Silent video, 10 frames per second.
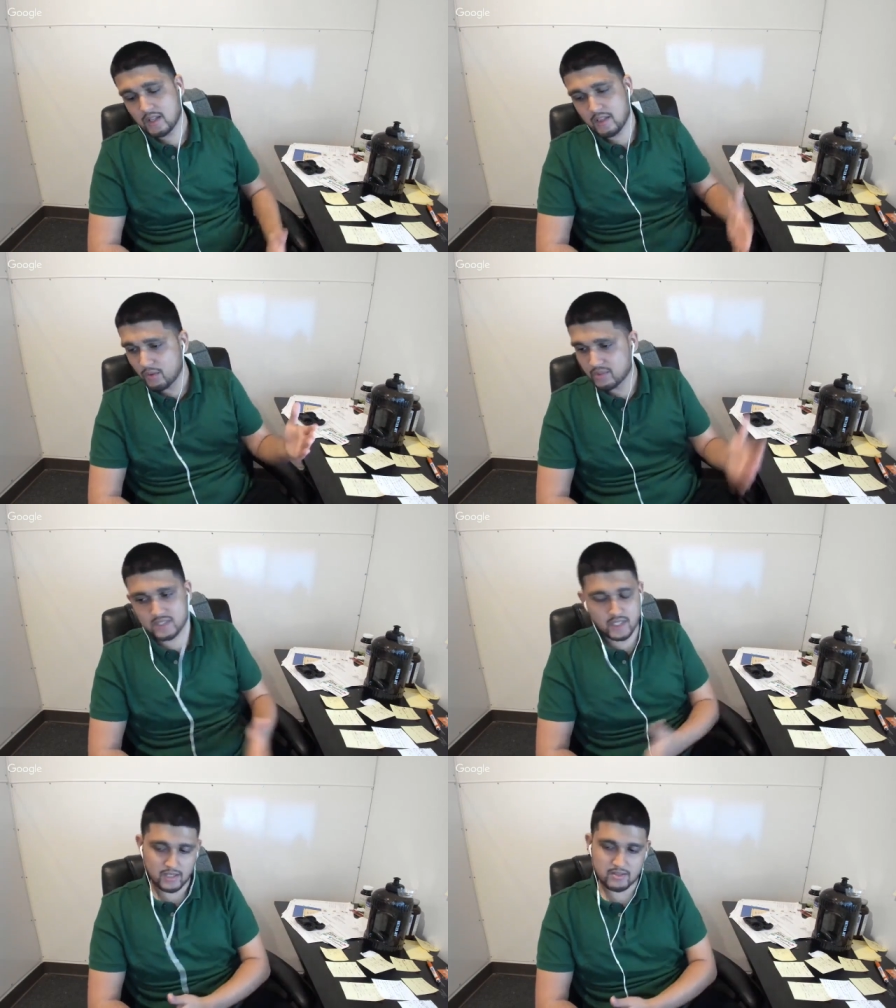those
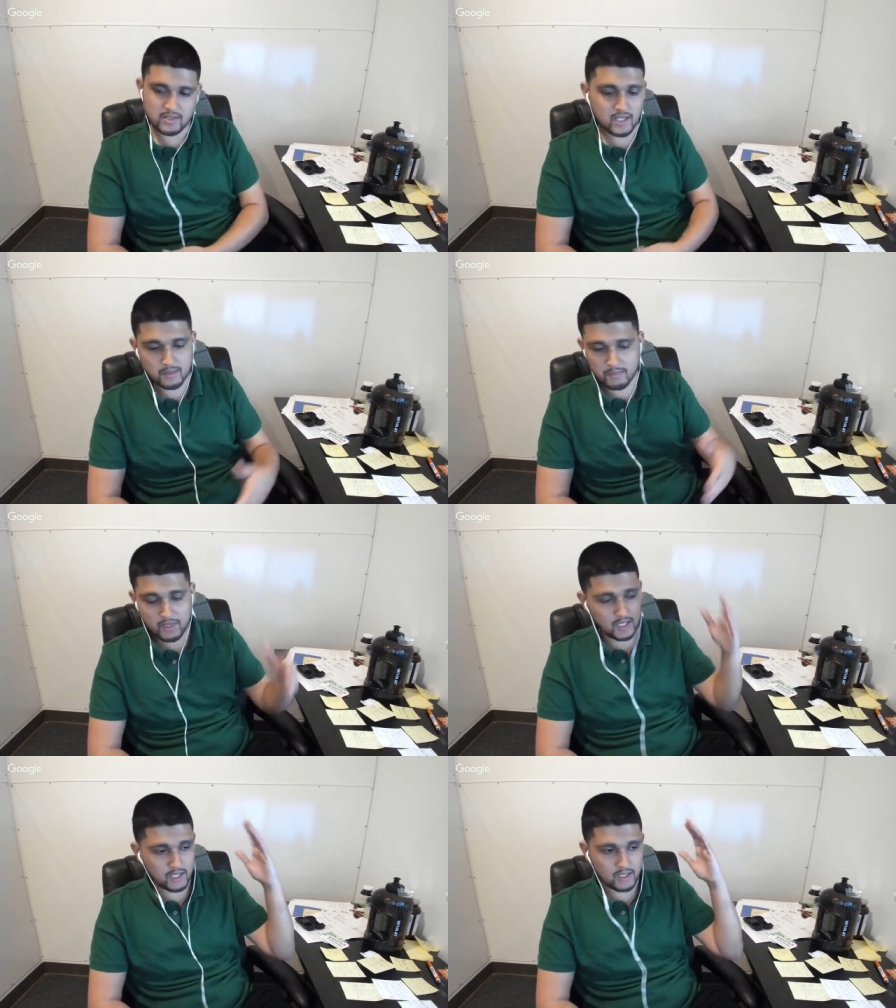things. It could
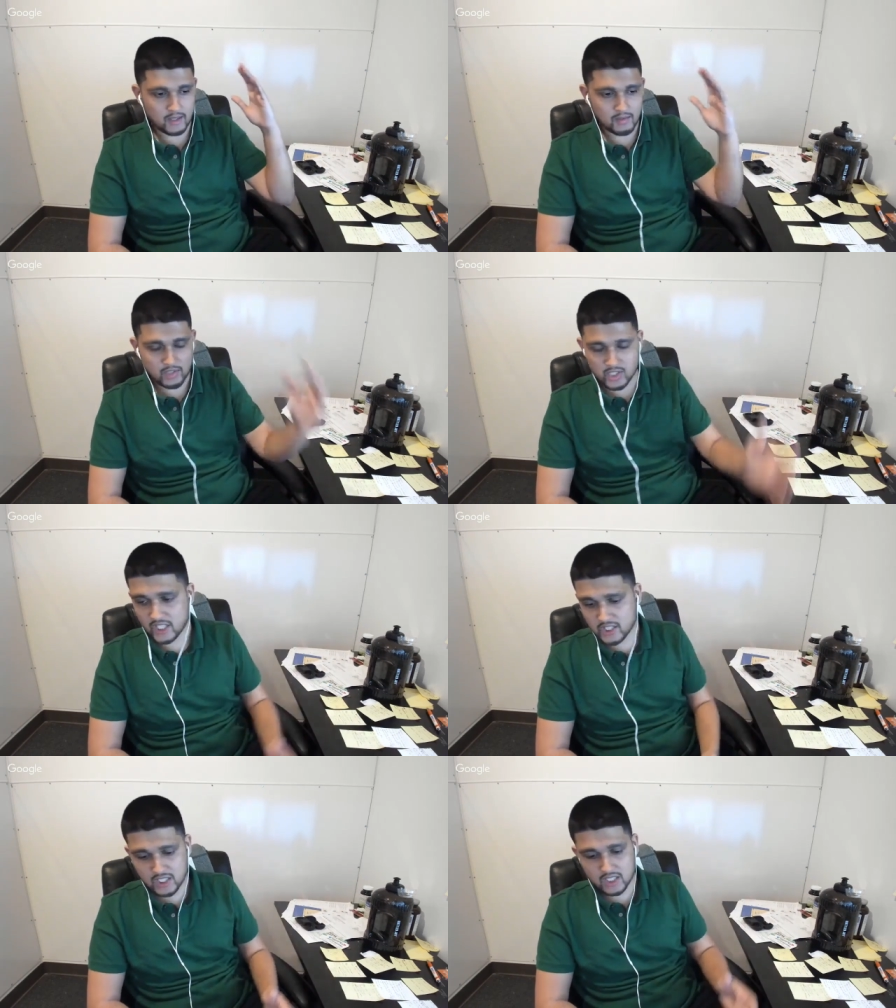be
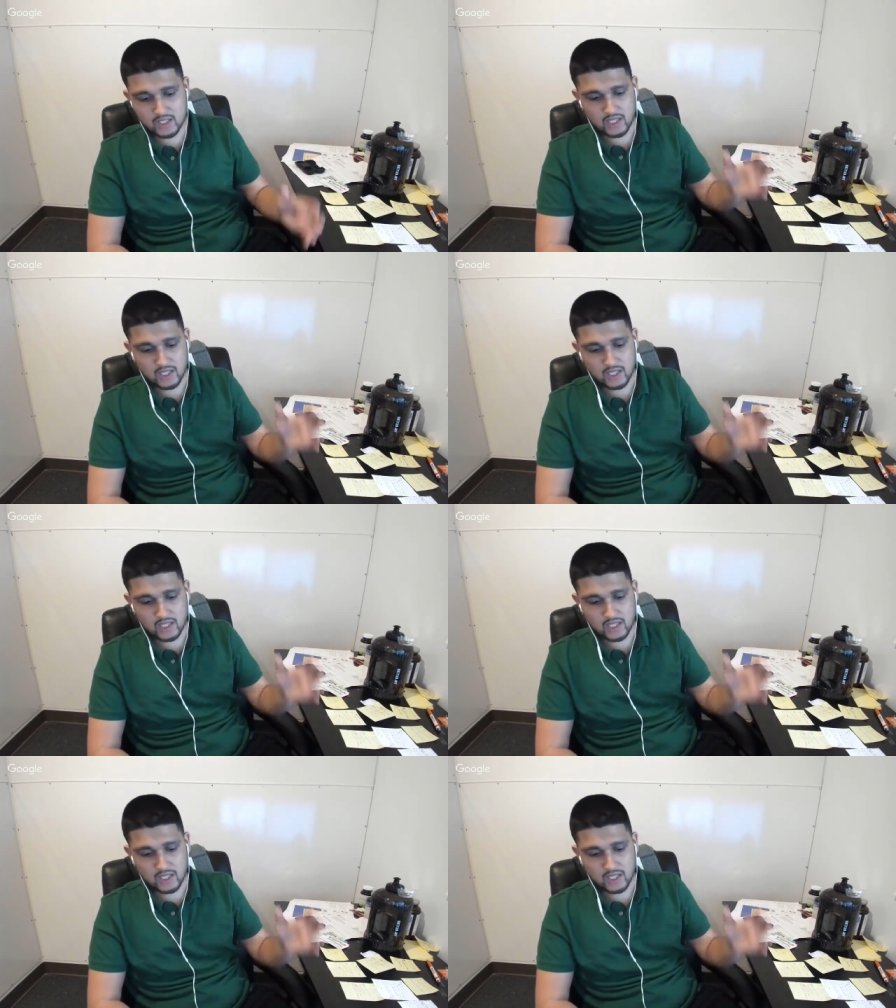rejection.